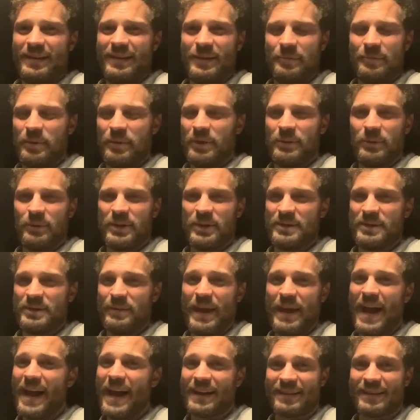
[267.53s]
about to watch me
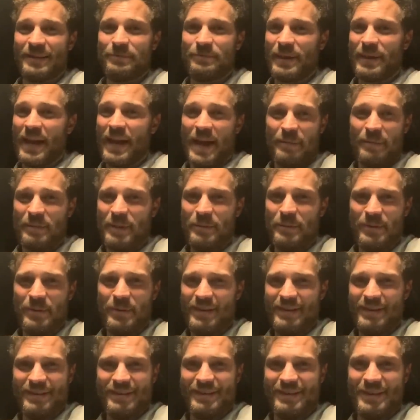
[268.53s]
act and be happy with
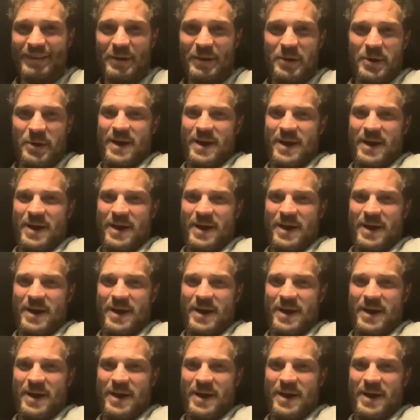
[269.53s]
it? You know,